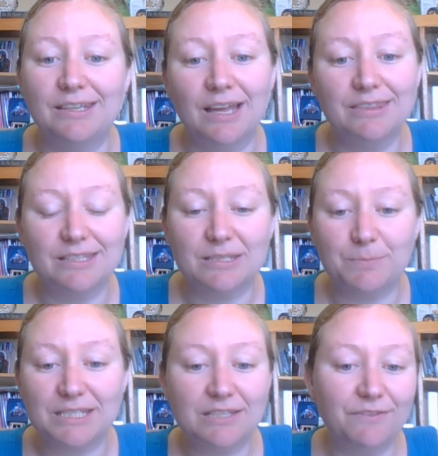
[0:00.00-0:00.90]
Not the
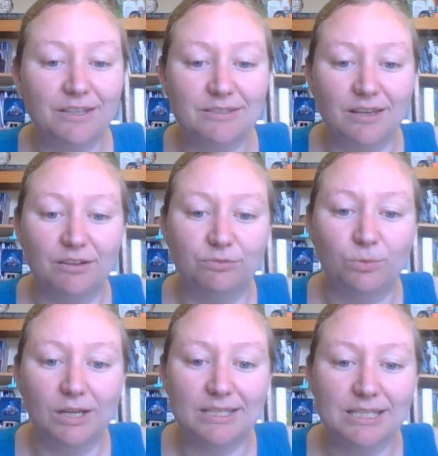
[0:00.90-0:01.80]
specifics of
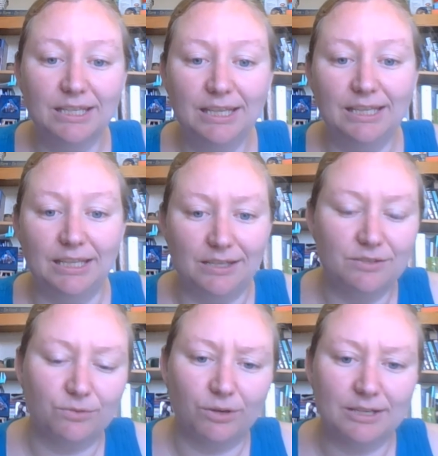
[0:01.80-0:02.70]
what
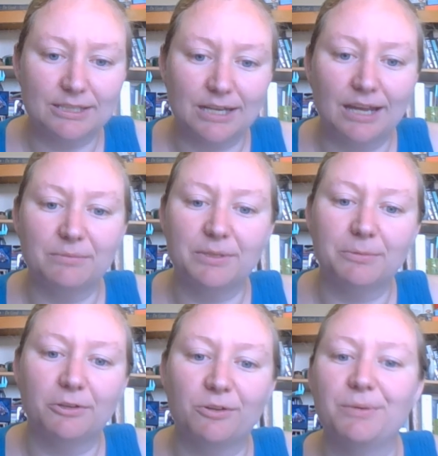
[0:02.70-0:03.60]
is or is not a
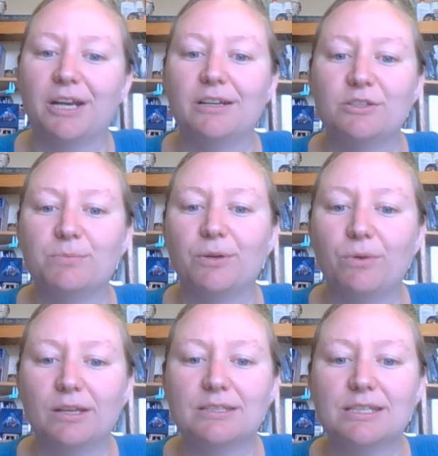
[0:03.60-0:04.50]
biblical marriage,
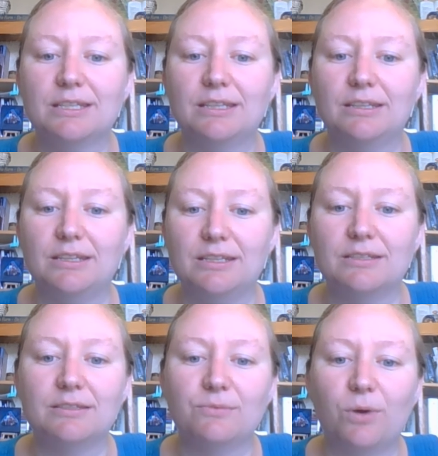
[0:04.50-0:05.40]
but what it is,